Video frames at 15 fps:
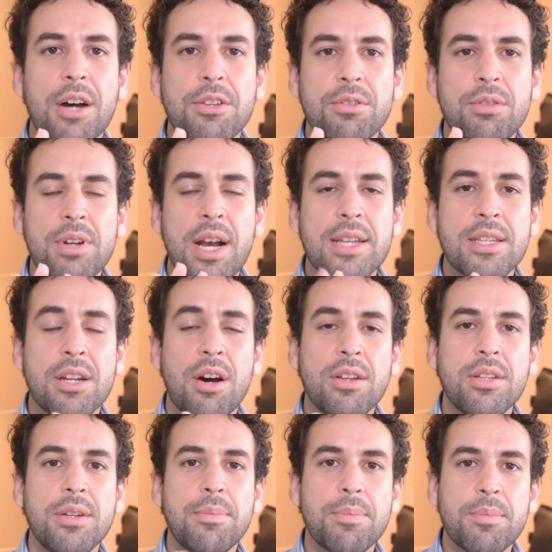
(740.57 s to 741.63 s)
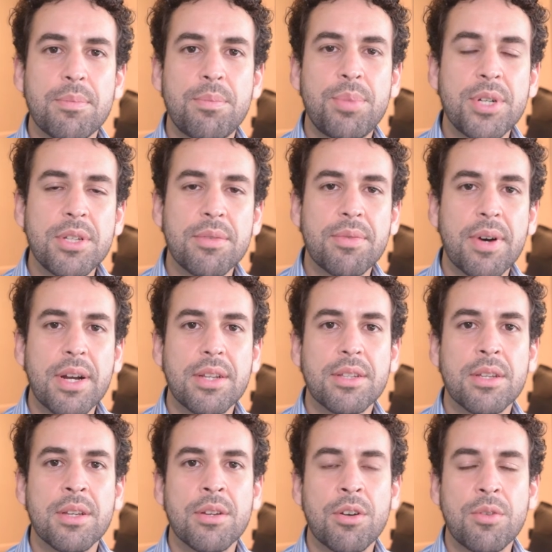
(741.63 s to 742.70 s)
Outlook has another
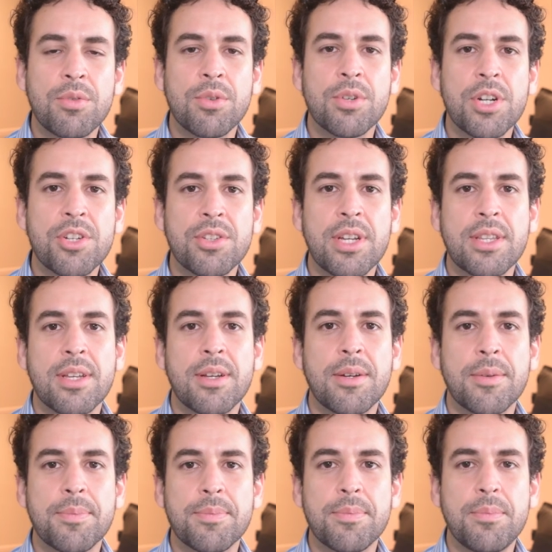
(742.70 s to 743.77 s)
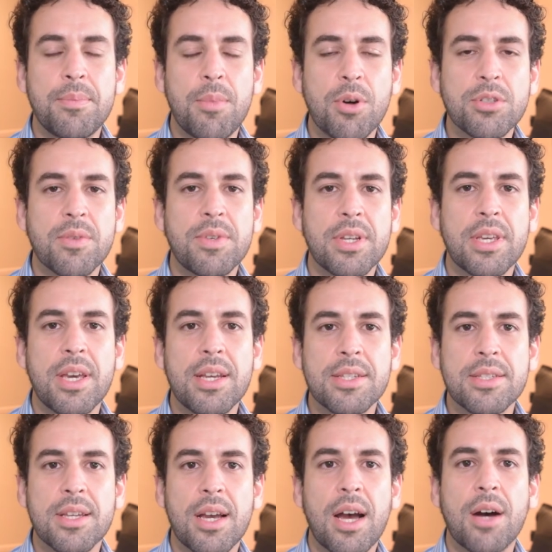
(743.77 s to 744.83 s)
predefined configuration that most of the
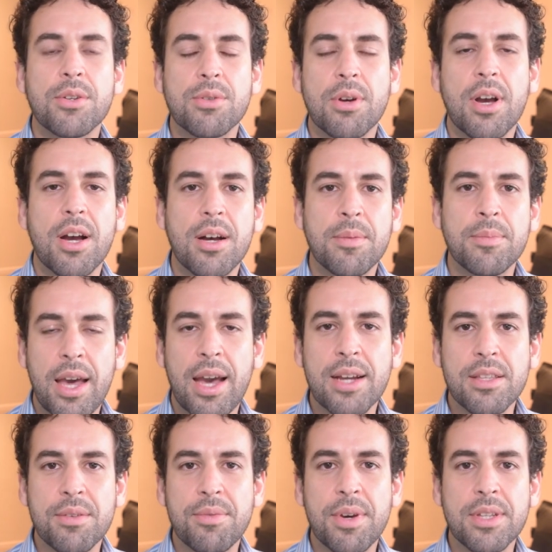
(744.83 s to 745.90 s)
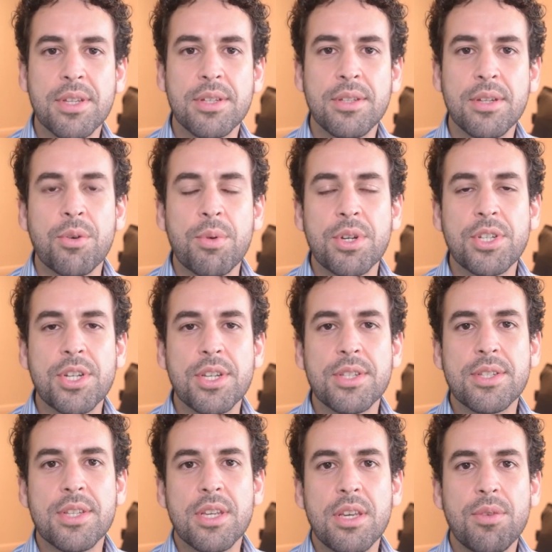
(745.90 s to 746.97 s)
cases also come activated, which
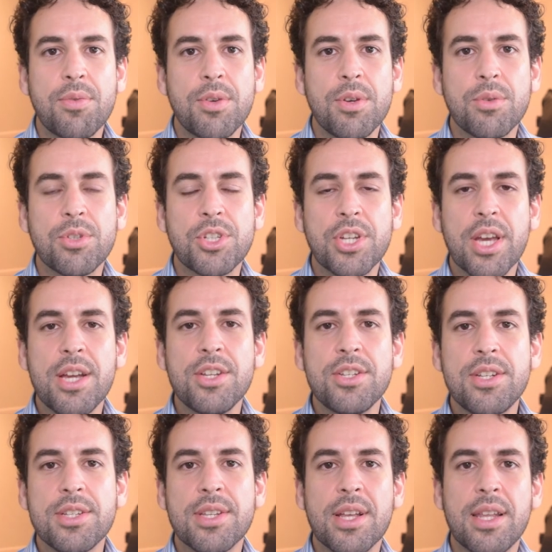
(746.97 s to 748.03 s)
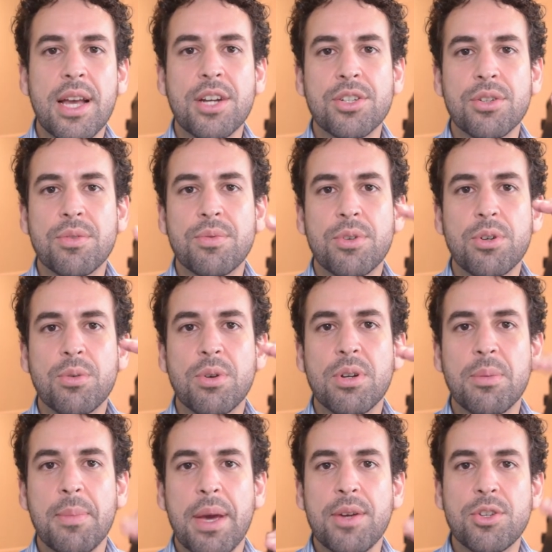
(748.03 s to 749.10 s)
is if you change the selection from one
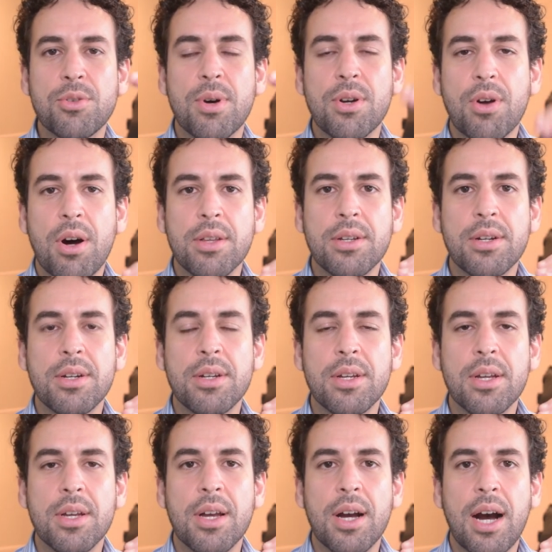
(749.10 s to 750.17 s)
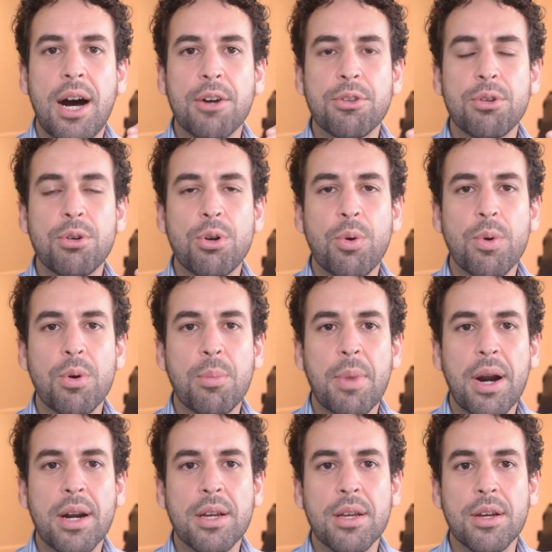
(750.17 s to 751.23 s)
email to another, Outlook will
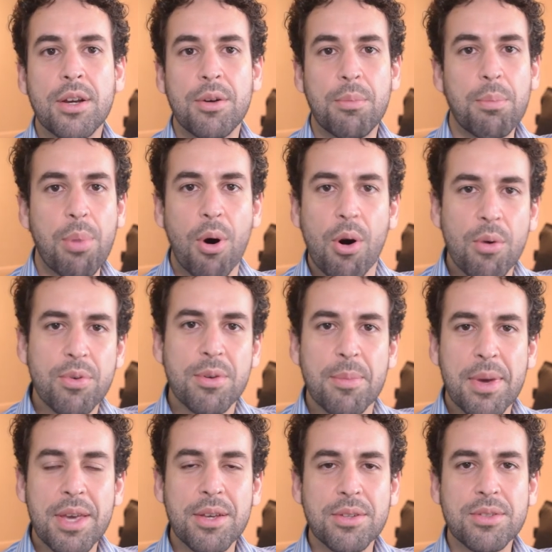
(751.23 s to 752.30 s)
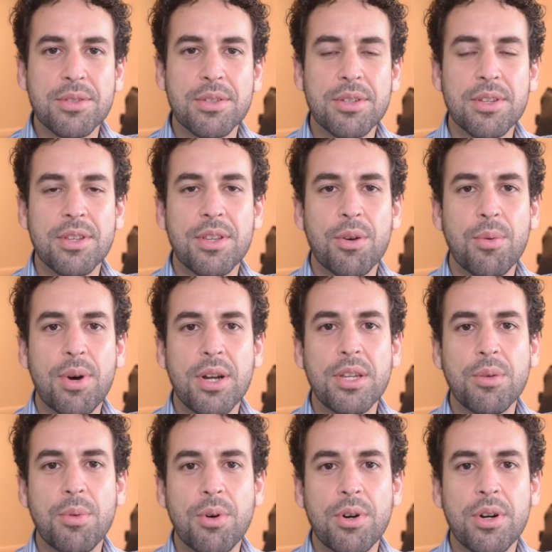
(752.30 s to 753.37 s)
mark both emails, the one
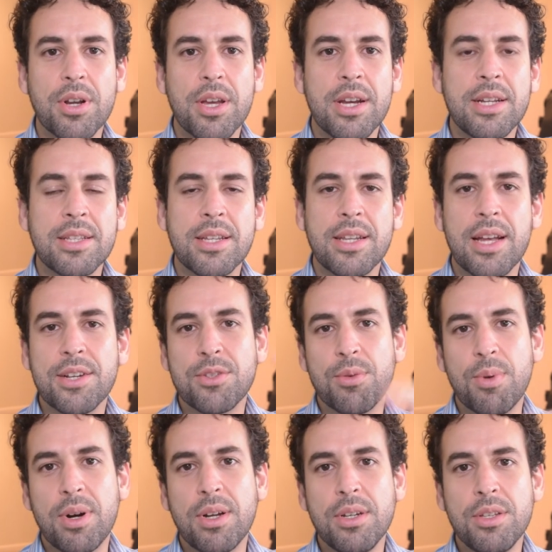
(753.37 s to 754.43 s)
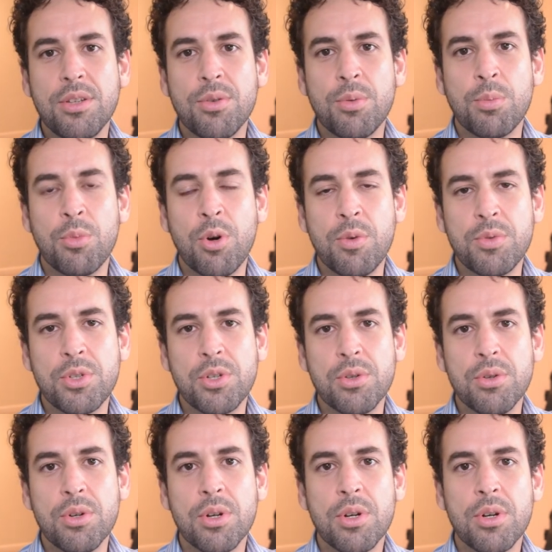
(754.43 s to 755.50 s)
you were and the next one you moved
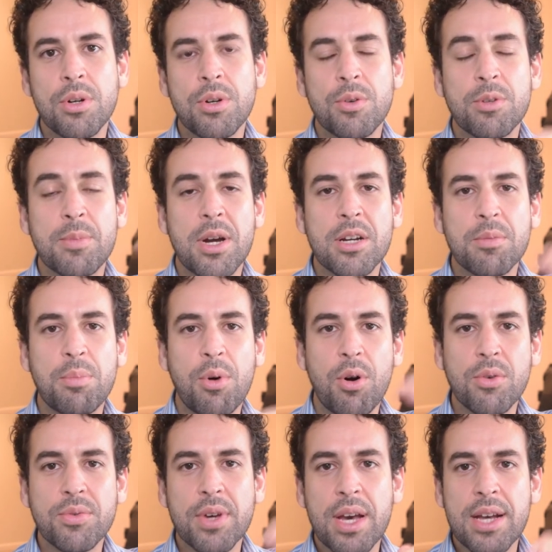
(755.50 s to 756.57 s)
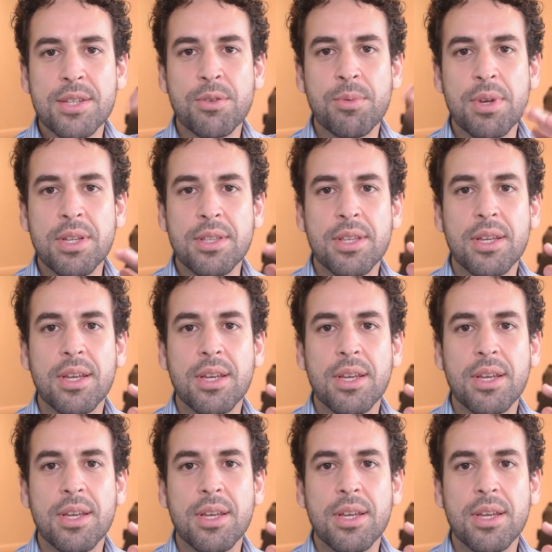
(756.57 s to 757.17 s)
to, or mark both as read.